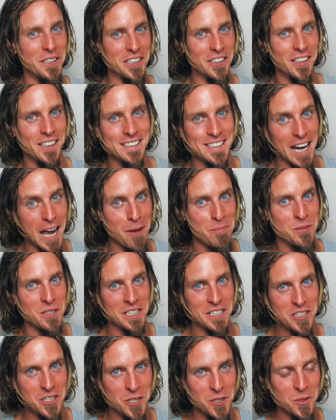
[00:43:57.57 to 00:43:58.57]
you're
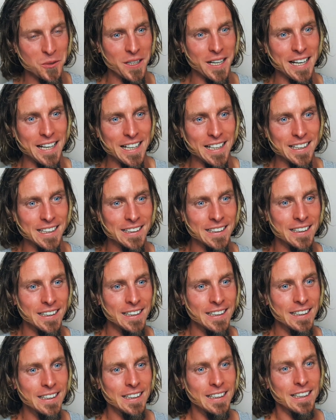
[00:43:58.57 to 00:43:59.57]
adapting to a
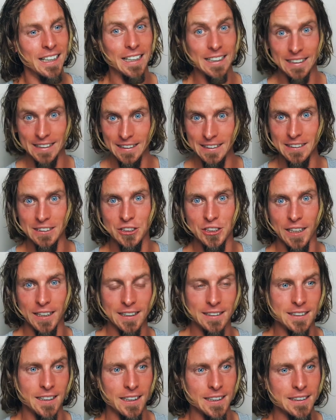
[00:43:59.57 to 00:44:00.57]

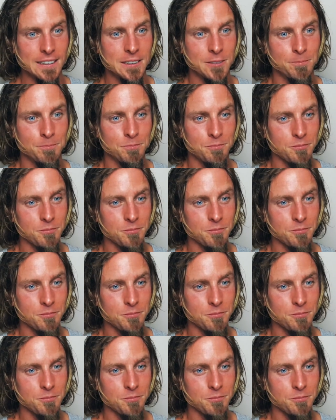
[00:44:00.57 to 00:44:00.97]
ketogenic diet.